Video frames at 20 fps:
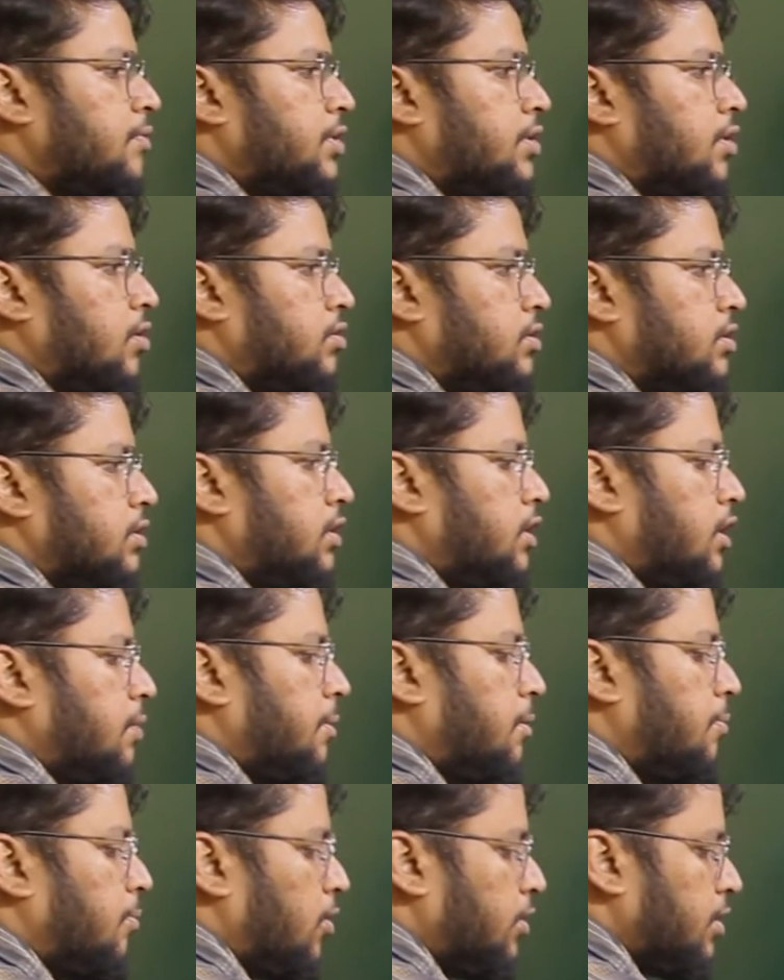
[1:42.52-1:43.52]
with oxygen
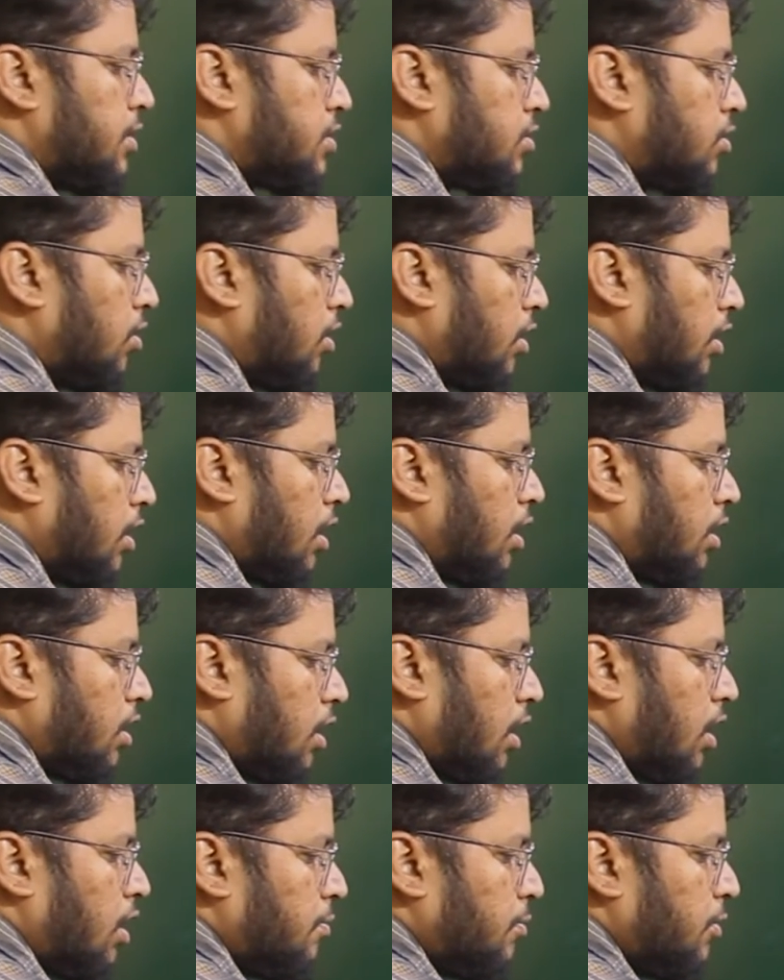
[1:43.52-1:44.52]
double bond is called a
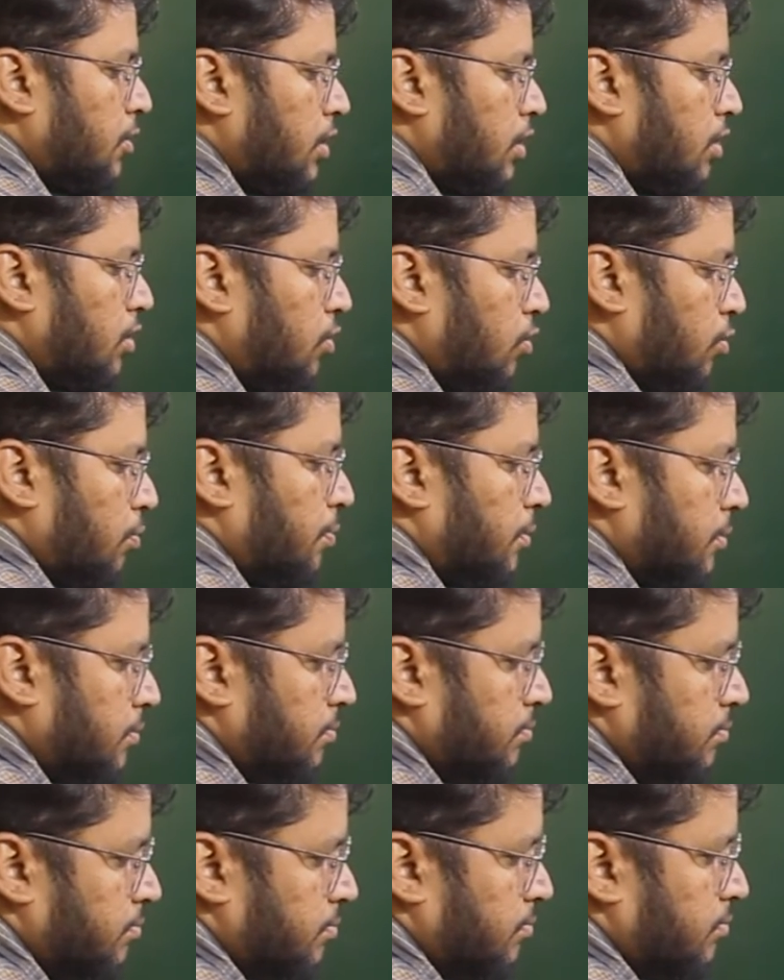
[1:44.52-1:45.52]
carbonyl group.
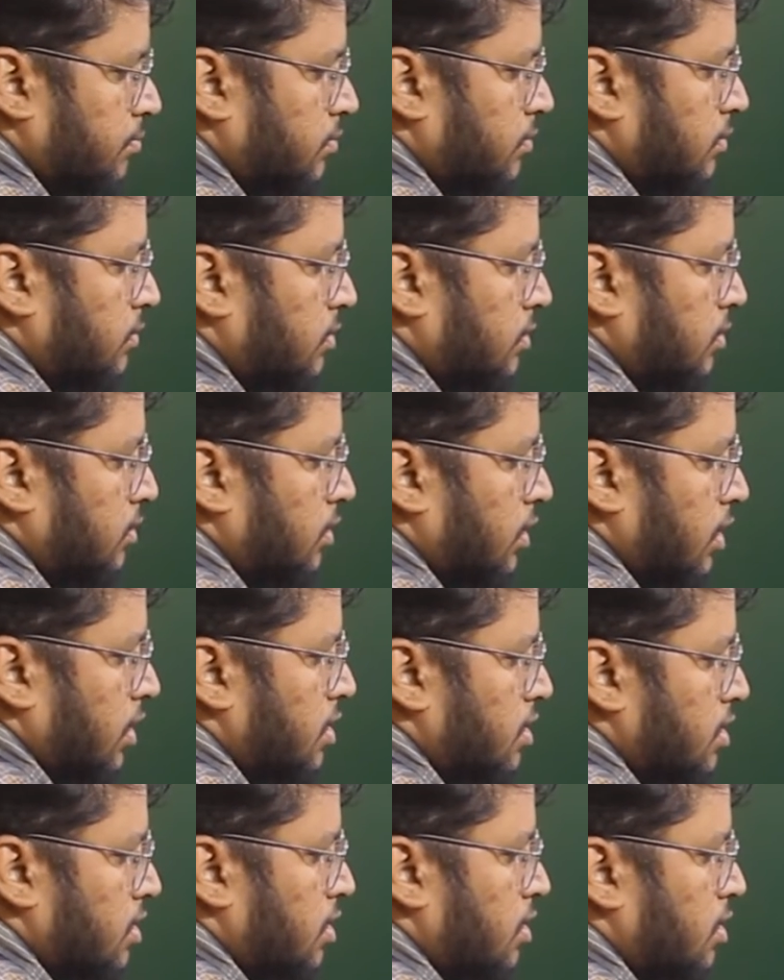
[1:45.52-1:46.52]
This